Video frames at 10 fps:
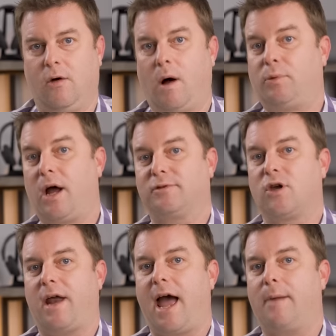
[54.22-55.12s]
While props
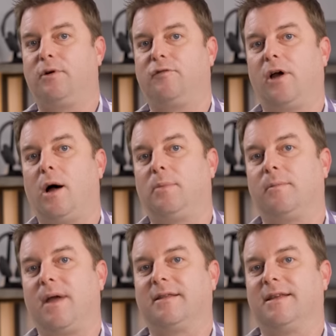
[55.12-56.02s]
go to Apple for
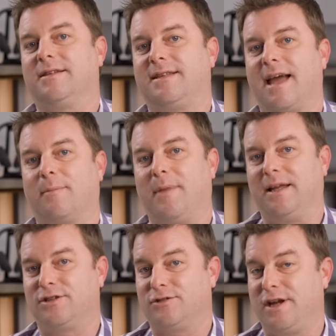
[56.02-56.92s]
helping make this tech
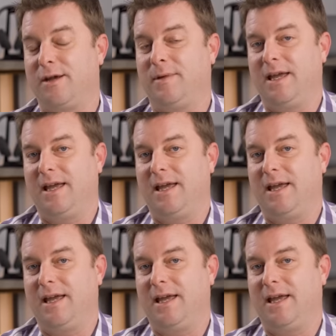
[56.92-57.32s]
mainstream,